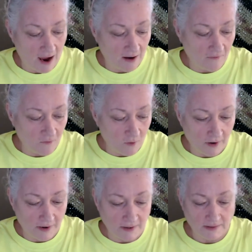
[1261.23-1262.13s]
for
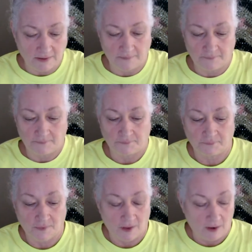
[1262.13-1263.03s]
it.
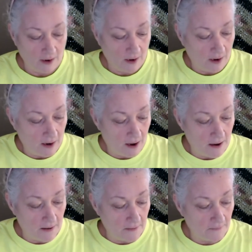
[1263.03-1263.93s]

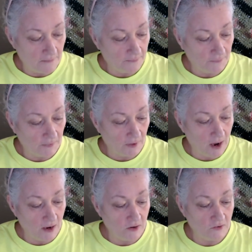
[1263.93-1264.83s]
I
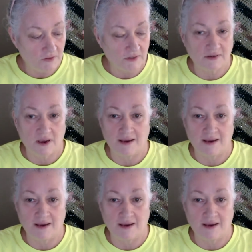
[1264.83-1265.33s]
used a size